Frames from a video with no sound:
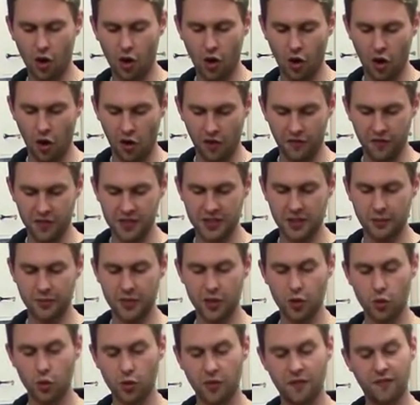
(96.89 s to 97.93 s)
of
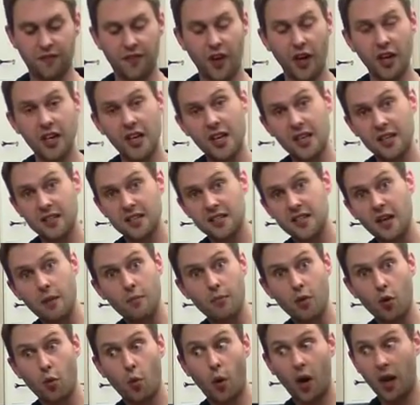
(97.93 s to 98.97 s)
something called Finings number